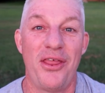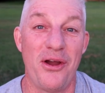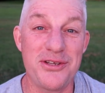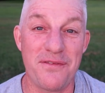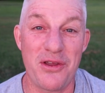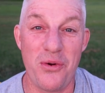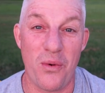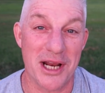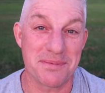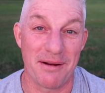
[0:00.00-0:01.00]
Those of you who
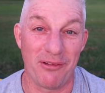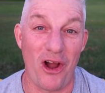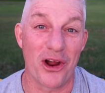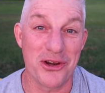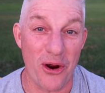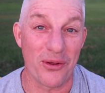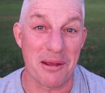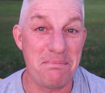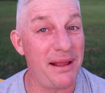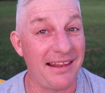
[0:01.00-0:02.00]
watch my vlog know
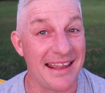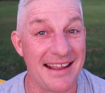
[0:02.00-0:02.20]
that Billy